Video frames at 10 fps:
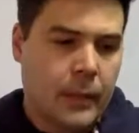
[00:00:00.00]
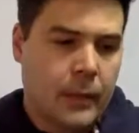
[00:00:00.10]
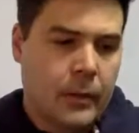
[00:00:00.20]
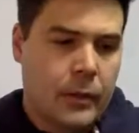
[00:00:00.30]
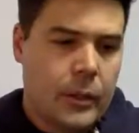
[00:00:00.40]

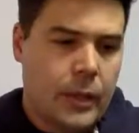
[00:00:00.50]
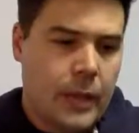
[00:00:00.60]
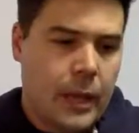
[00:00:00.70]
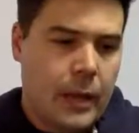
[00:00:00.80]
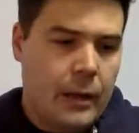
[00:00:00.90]

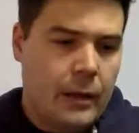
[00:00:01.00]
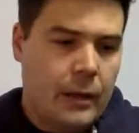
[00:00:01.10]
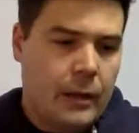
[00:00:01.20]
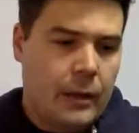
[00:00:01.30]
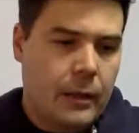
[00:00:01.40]

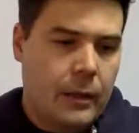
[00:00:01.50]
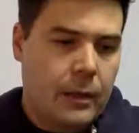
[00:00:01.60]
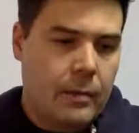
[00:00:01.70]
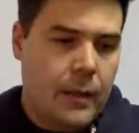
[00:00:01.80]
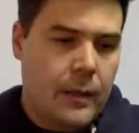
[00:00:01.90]
Christianity
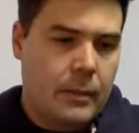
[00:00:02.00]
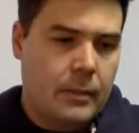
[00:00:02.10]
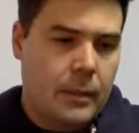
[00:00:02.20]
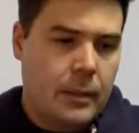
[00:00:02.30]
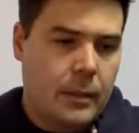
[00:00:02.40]

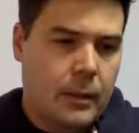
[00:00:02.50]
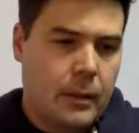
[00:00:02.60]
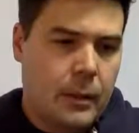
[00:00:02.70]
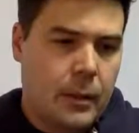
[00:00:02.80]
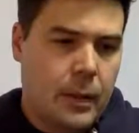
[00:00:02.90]
makes
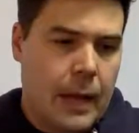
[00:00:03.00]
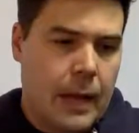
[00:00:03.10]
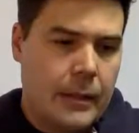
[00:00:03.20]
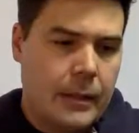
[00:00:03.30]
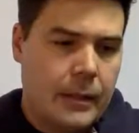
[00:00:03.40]
me
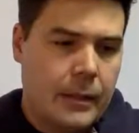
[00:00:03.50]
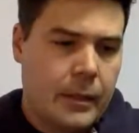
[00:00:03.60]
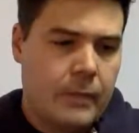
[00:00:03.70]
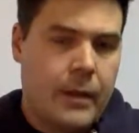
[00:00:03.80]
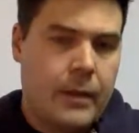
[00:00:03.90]
less
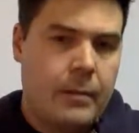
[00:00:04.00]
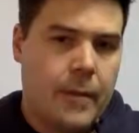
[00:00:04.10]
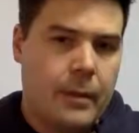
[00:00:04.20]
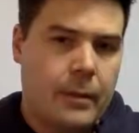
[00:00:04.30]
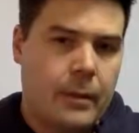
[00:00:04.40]

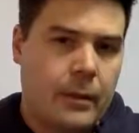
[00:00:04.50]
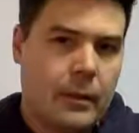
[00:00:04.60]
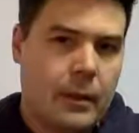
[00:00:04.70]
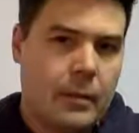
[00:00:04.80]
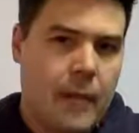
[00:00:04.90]

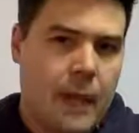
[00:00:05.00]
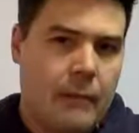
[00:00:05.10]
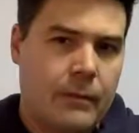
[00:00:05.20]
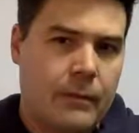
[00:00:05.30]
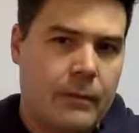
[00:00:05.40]
fundamental in my
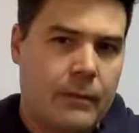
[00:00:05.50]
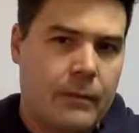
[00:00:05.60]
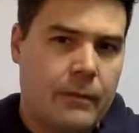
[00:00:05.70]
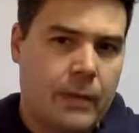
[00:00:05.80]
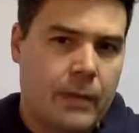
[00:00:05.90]

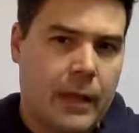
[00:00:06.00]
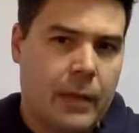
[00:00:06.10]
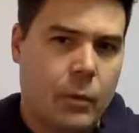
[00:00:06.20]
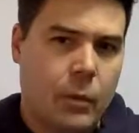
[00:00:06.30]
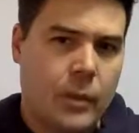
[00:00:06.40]
view of
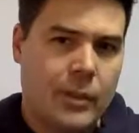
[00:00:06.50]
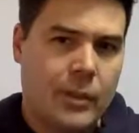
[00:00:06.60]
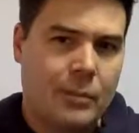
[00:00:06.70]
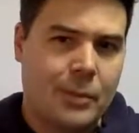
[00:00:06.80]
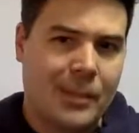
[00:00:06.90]
any one
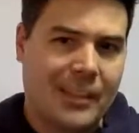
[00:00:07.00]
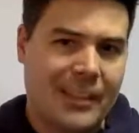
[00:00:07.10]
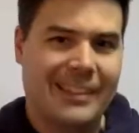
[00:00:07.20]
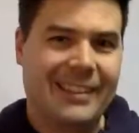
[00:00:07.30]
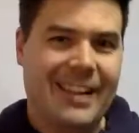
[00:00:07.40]
scripture
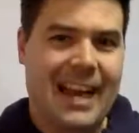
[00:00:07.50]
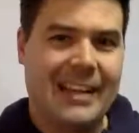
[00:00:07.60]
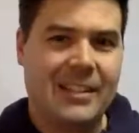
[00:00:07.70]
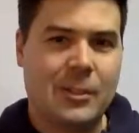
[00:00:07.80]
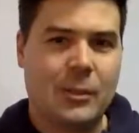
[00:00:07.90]

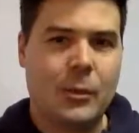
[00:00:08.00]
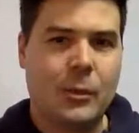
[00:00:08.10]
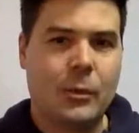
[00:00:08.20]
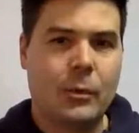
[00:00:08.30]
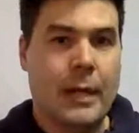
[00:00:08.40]
as
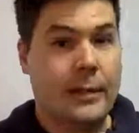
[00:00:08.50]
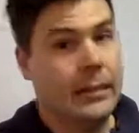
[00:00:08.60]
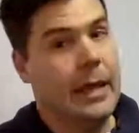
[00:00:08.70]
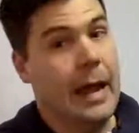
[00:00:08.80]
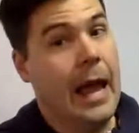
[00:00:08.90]
to, like,
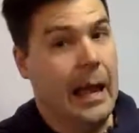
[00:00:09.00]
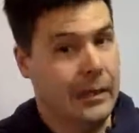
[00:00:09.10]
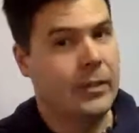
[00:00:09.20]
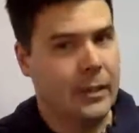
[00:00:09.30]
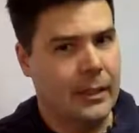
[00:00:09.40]
did that
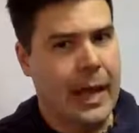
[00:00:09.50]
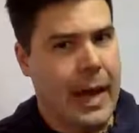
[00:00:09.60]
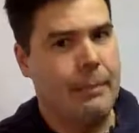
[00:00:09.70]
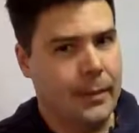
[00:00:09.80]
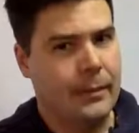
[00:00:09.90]
actually
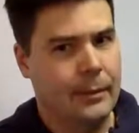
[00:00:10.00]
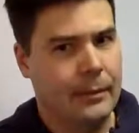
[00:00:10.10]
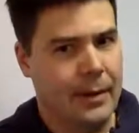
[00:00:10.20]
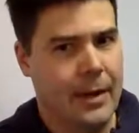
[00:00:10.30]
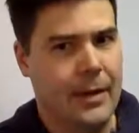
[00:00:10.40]
happen, right?